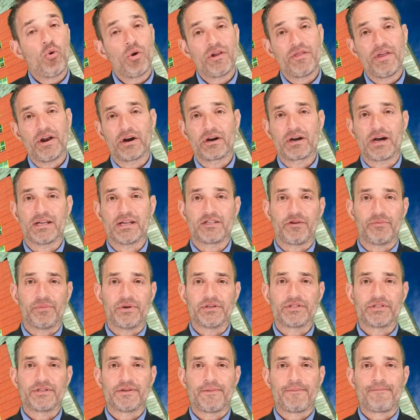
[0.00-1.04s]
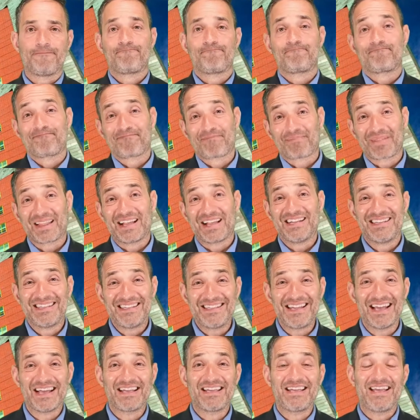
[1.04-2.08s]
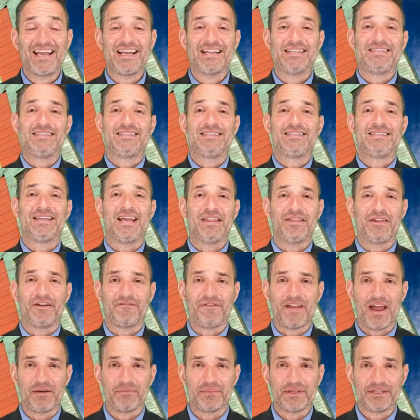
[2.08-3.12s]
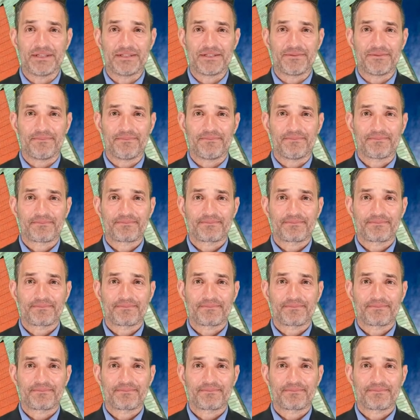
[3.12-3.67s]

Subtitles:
Who are their customers? Sick kids and their families.